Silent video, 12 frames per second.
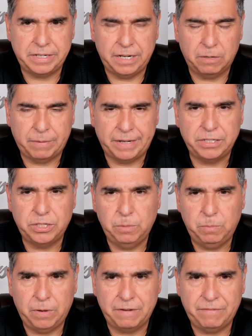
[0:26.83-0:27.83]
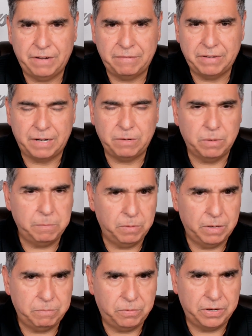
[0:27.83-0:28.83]
ERA 2.59, whip
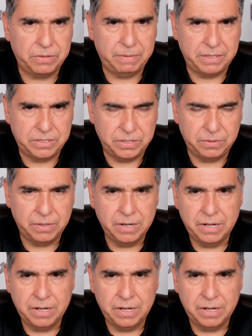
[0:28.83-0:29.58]
1.32.